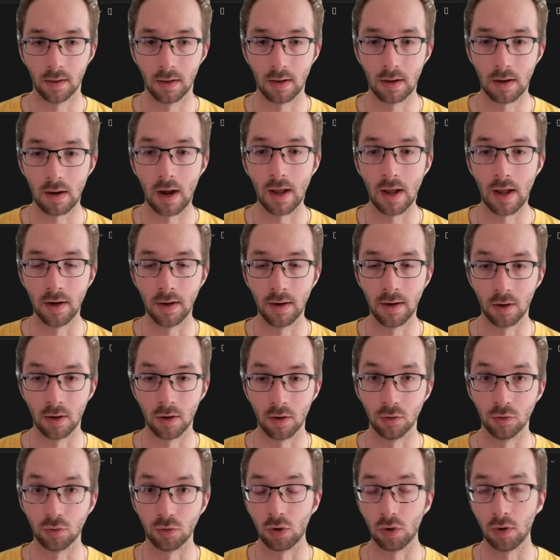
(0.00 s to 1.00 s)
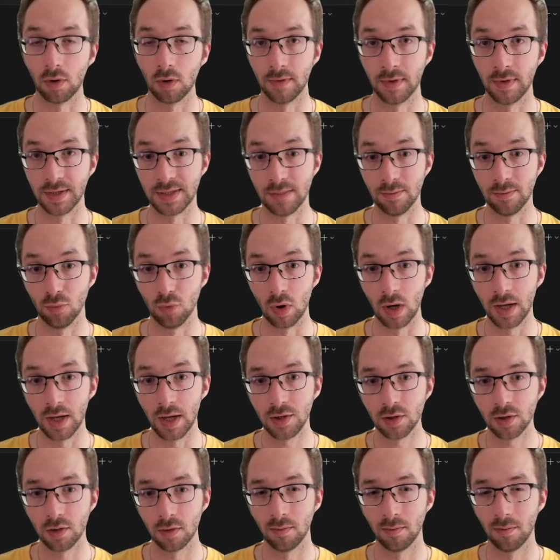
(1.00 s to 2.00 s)
under the control of the
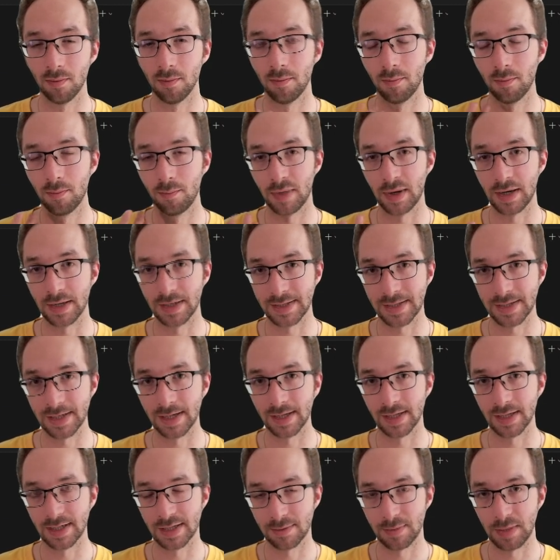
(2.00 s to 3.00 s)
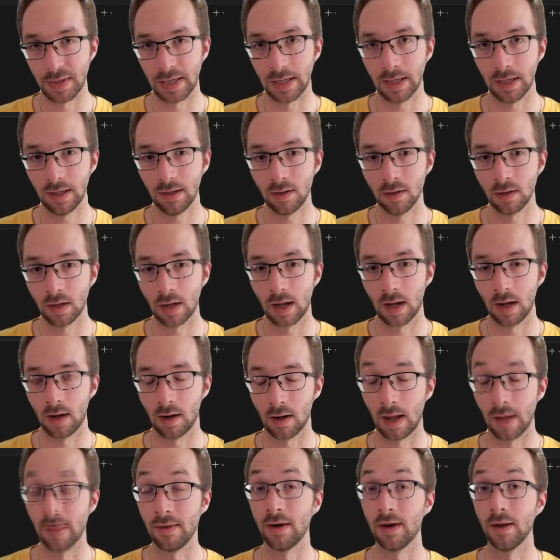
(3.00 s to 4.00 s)
simulation per se speaking,
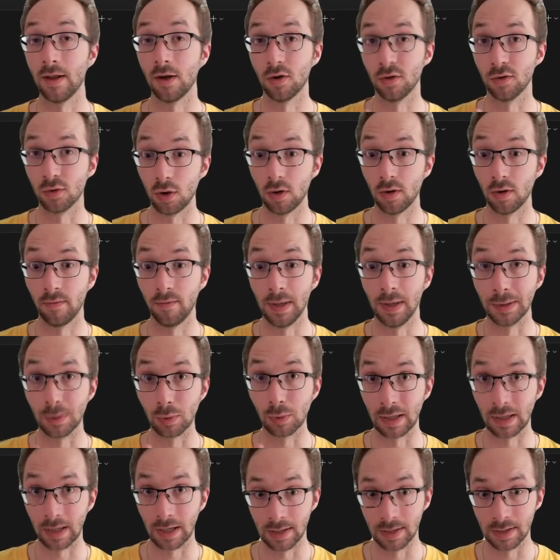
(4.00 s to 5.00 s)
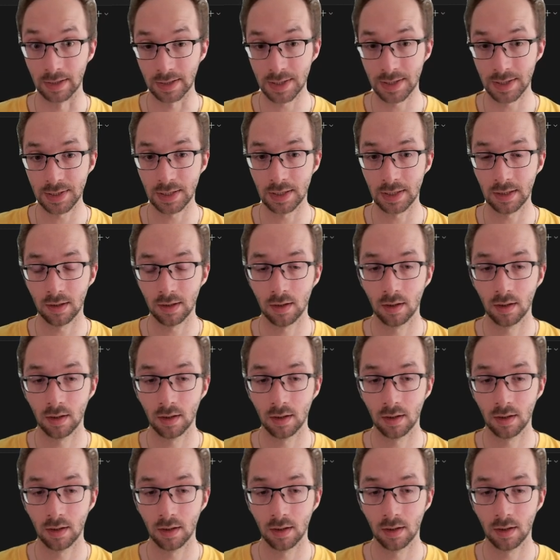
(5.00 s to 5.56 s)
under the control of virtual client engine,